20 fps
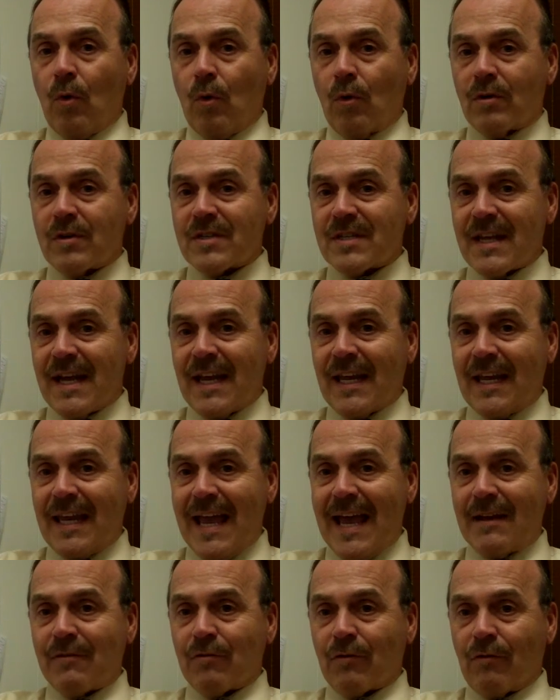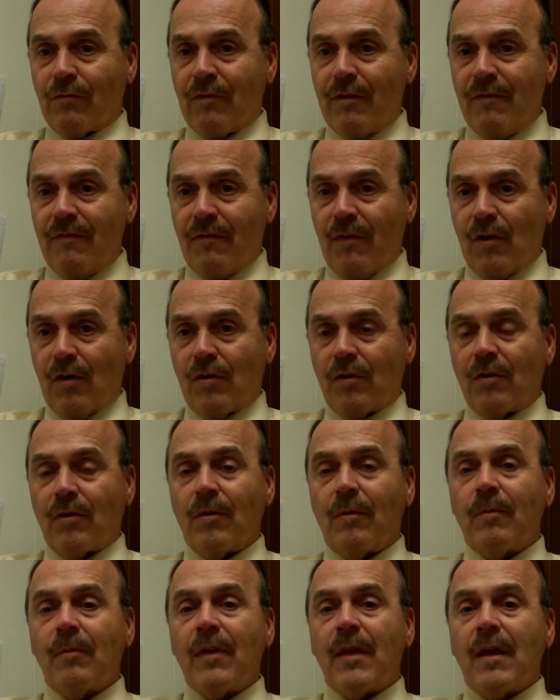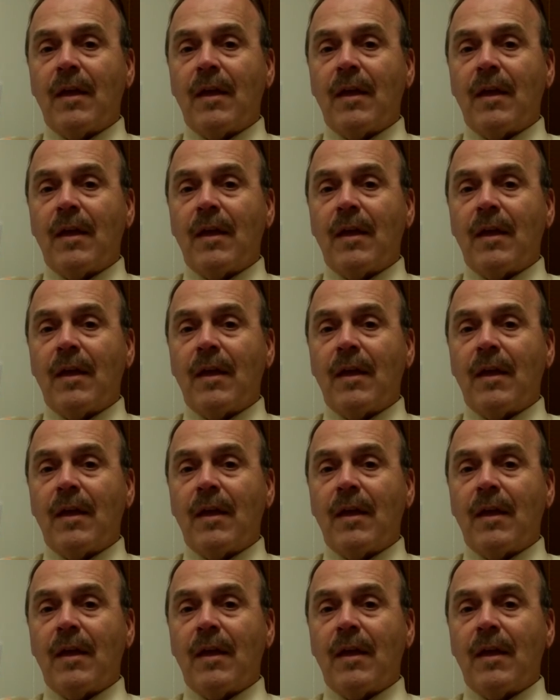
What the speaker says: or psychiatric referral,